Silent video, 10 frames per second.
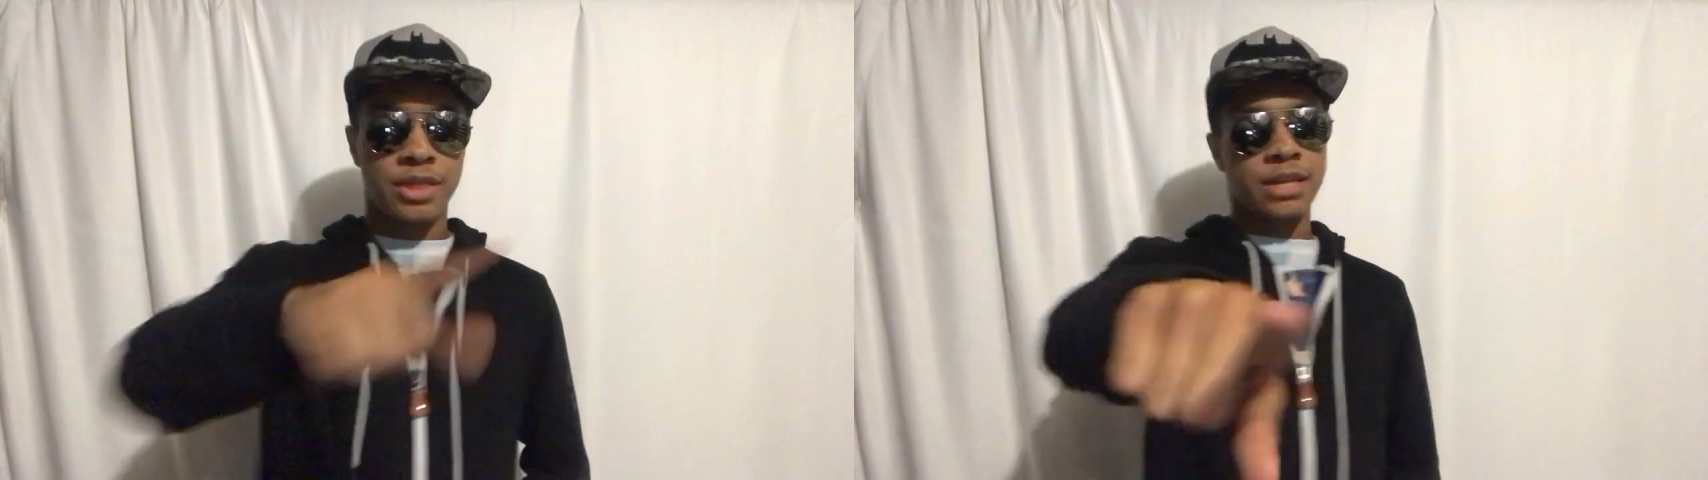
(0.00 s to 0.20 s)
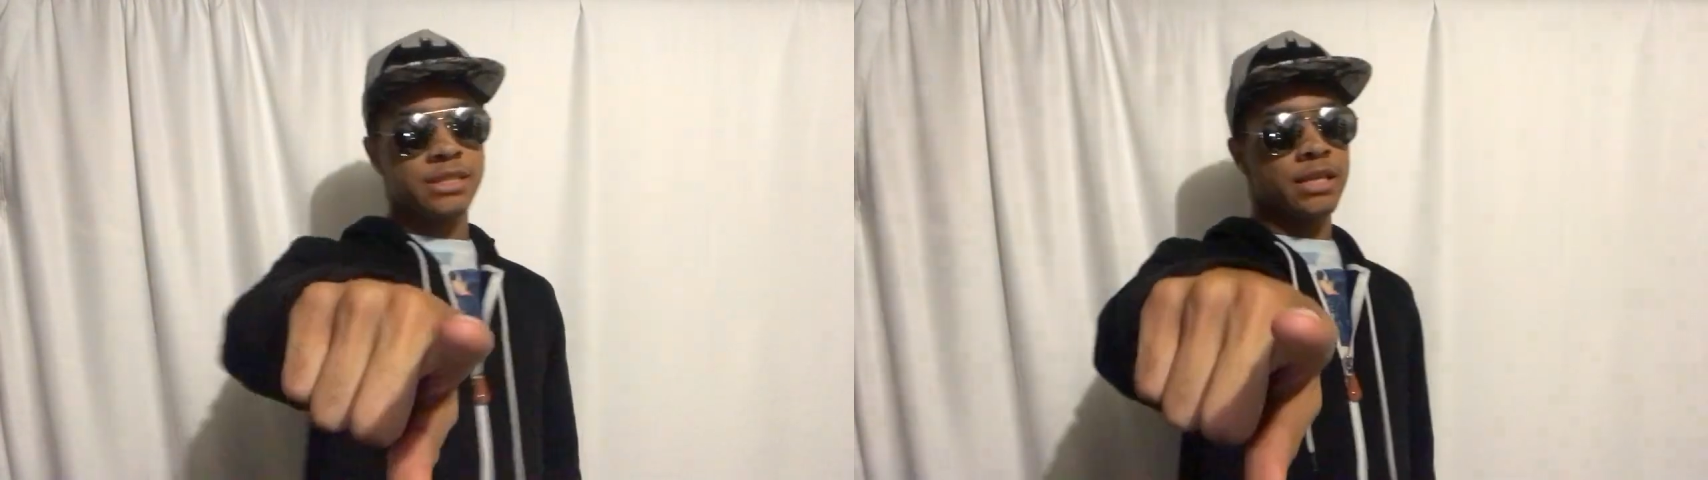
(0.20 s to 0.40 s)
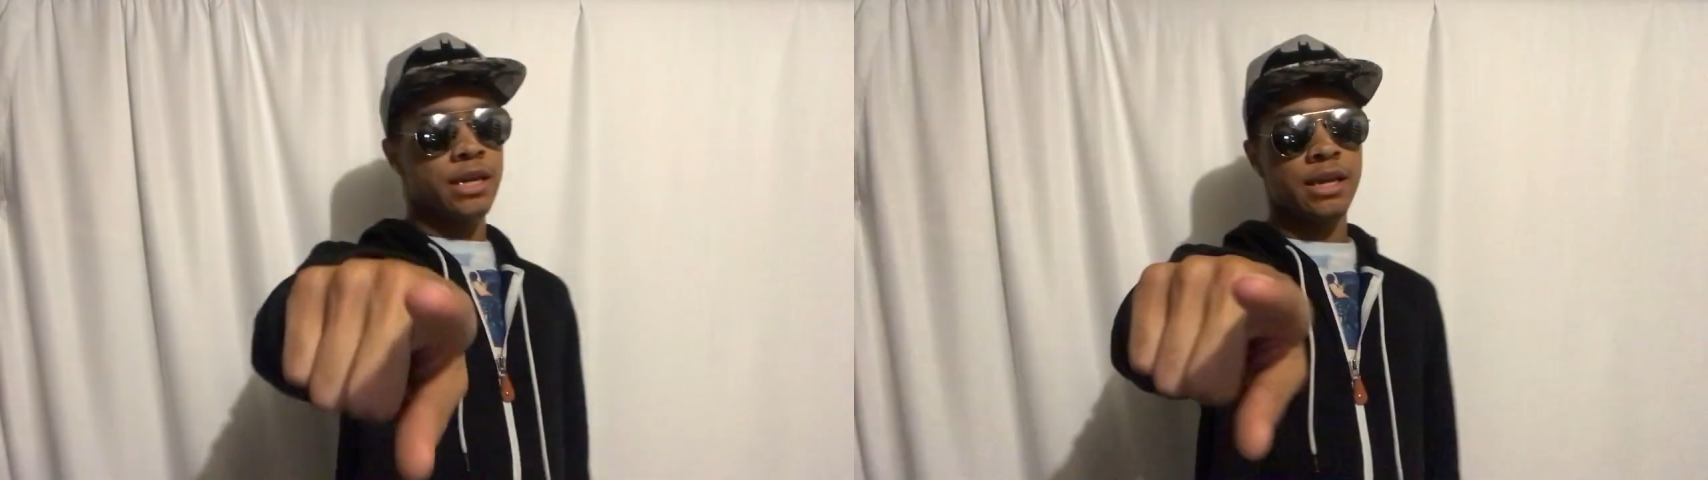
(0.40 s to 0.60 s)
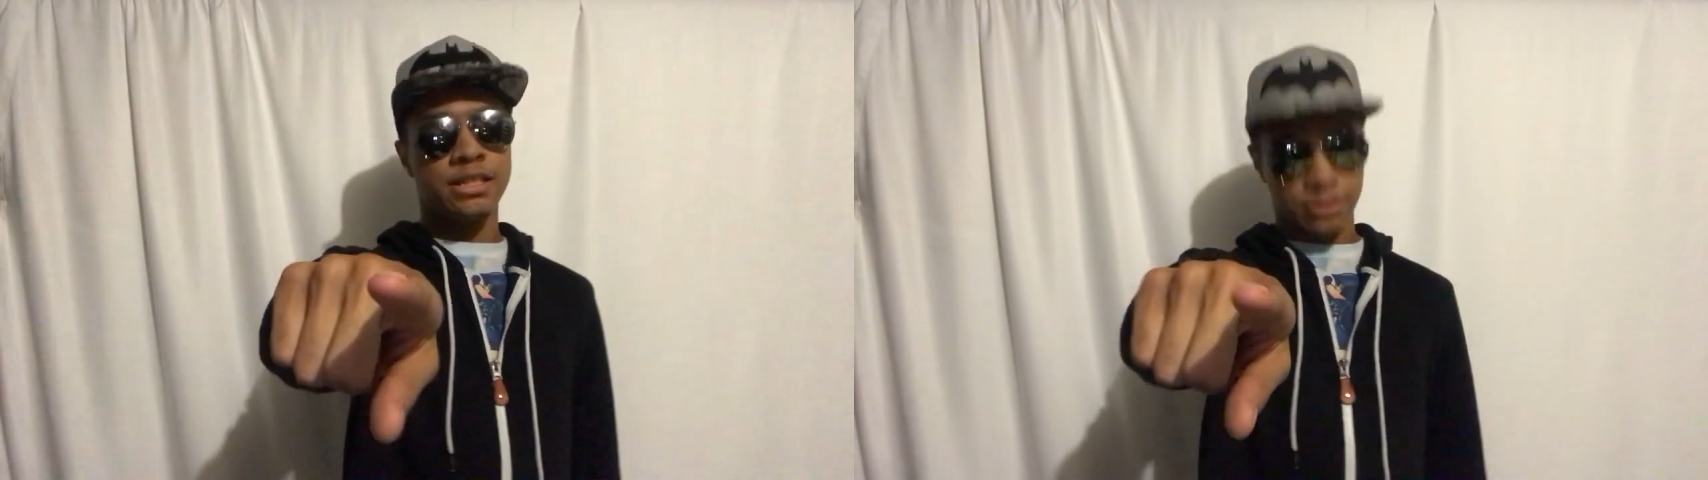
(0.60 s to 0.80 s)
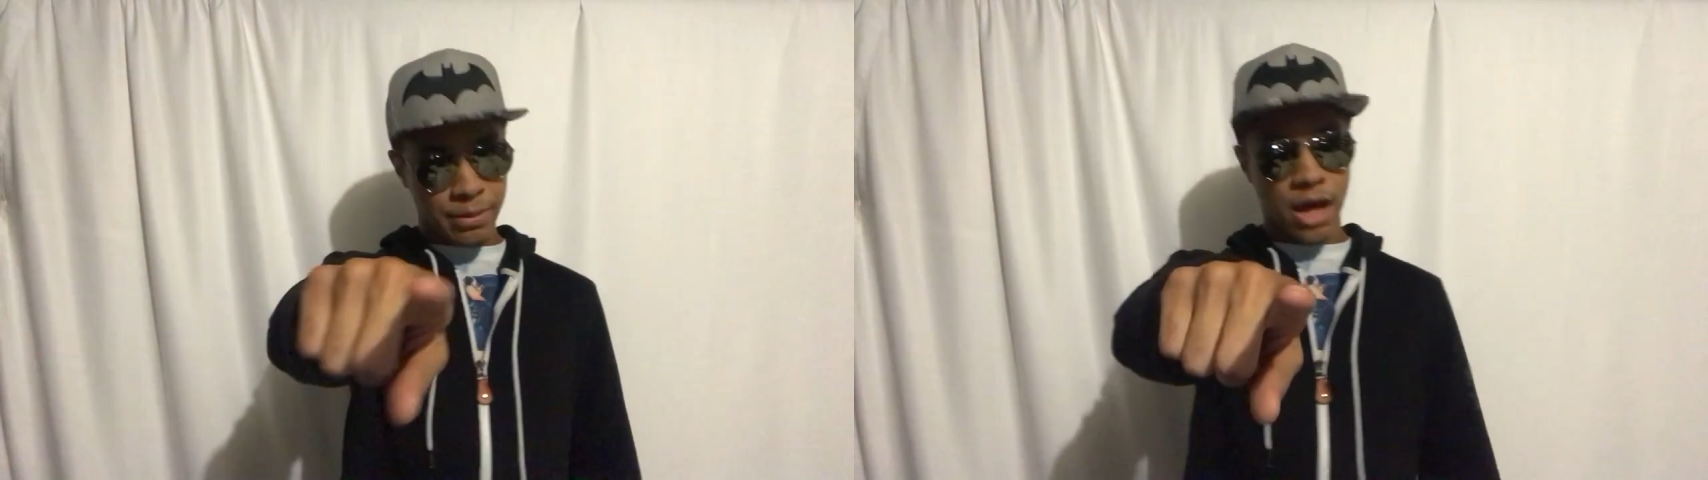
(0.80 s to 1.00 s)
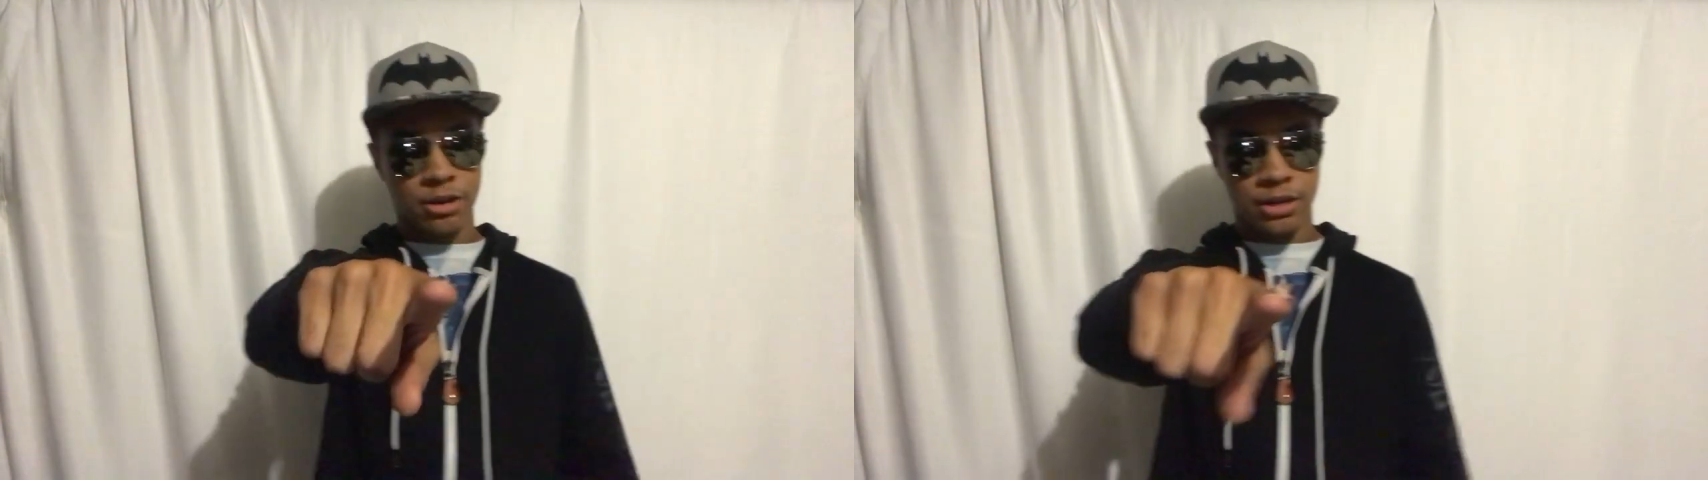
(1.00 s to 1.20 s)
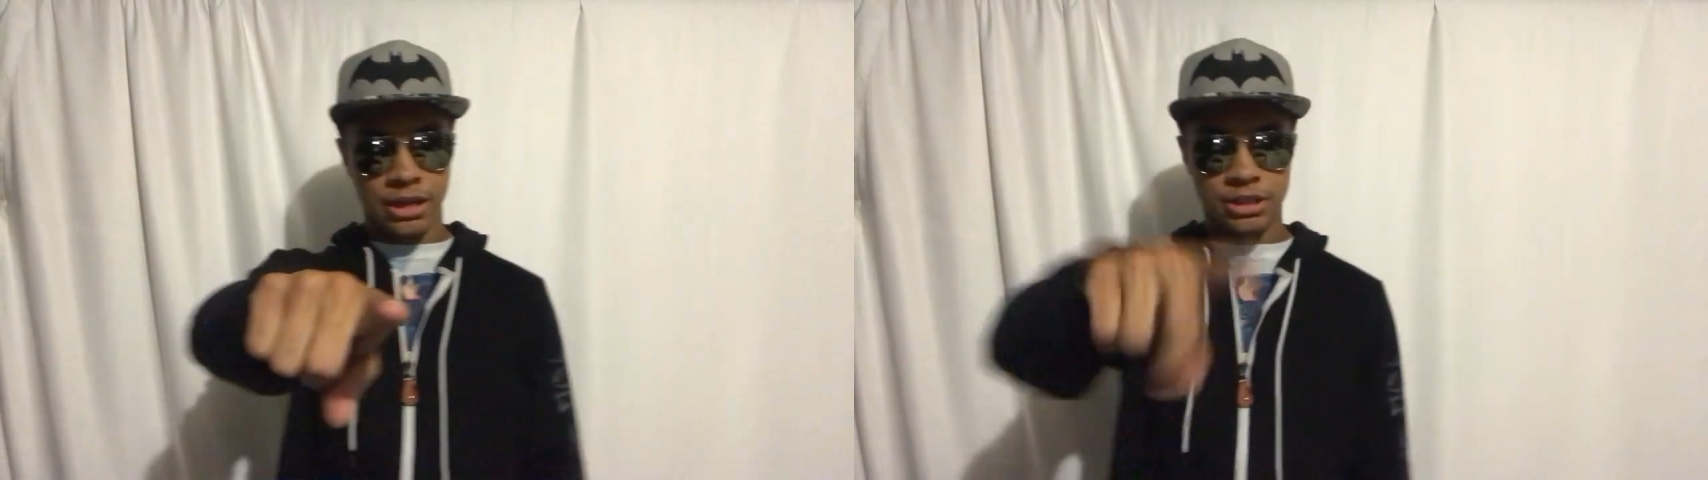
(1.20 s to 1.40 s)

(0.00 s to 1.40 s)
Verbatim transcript: This is the Modern